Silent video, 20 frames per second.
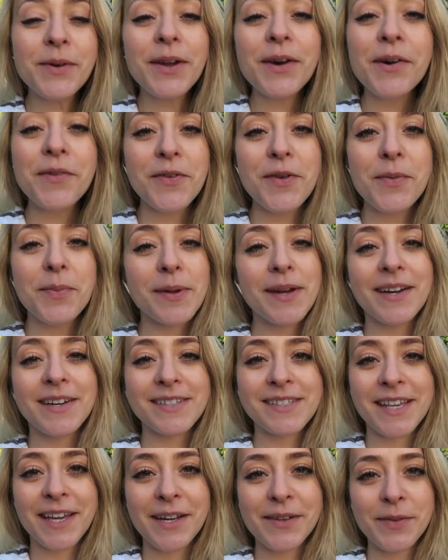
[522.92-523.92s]
A lot of you have been
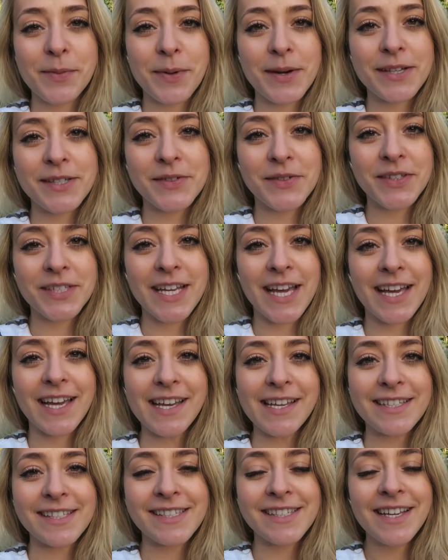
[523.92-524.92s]
asking over the past few
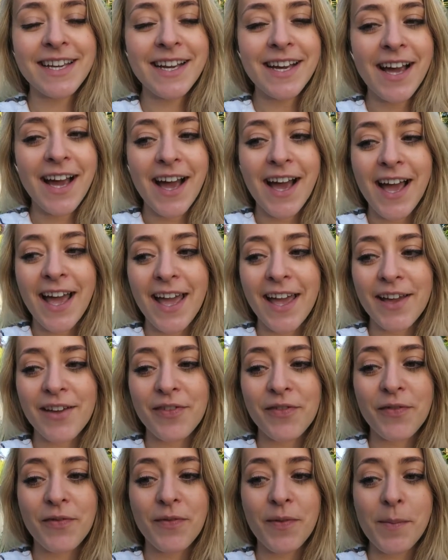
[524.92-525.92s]
days
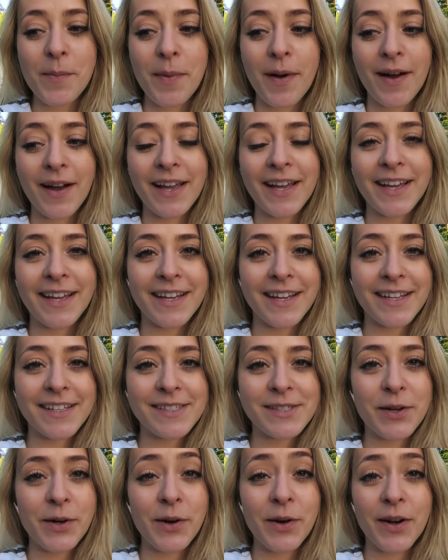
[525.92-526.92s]
if Mike
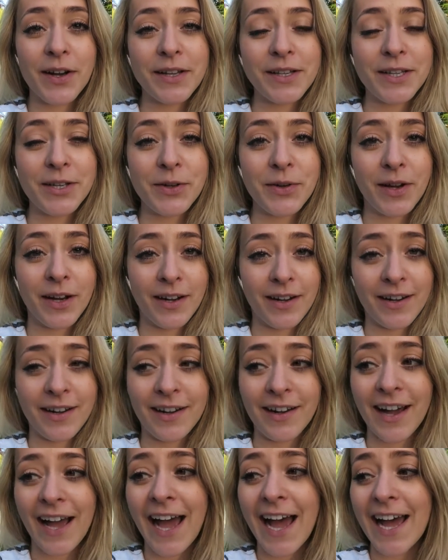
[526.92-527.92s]
has got a new
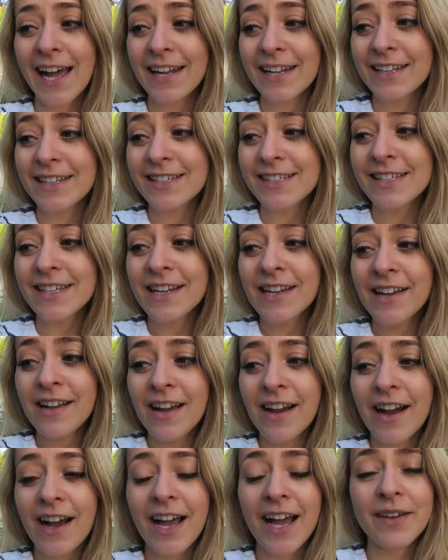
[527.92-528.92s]
car, and
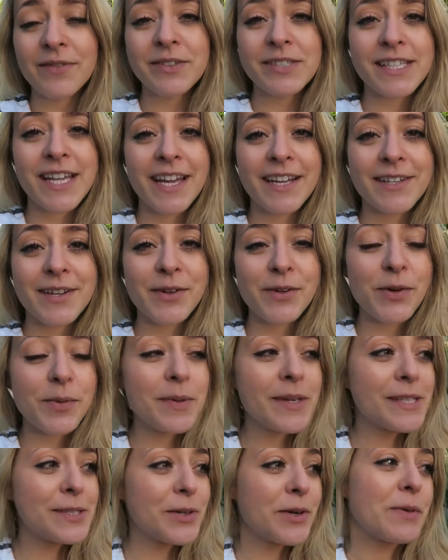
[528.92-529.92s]
I have to say I don't
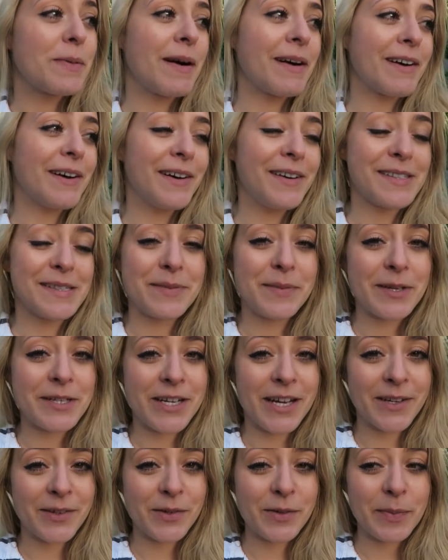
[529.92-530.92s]
normally talk about cars on my
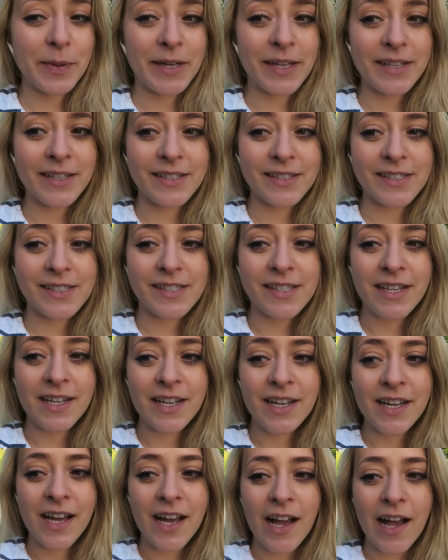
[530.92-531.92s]
channel because
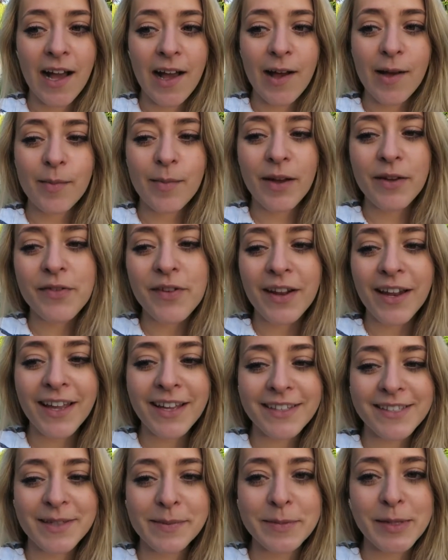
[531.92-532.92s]
um, I feel
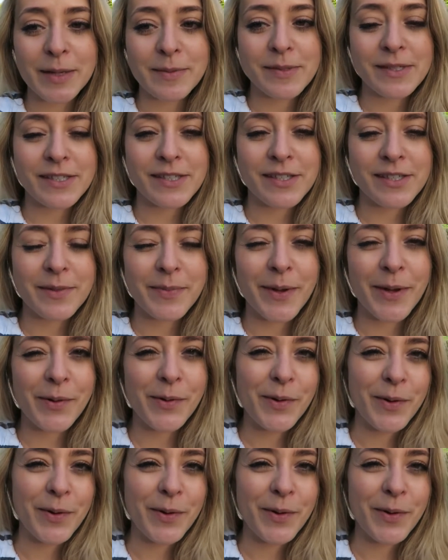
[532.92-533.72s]
like sometimes it's just a bit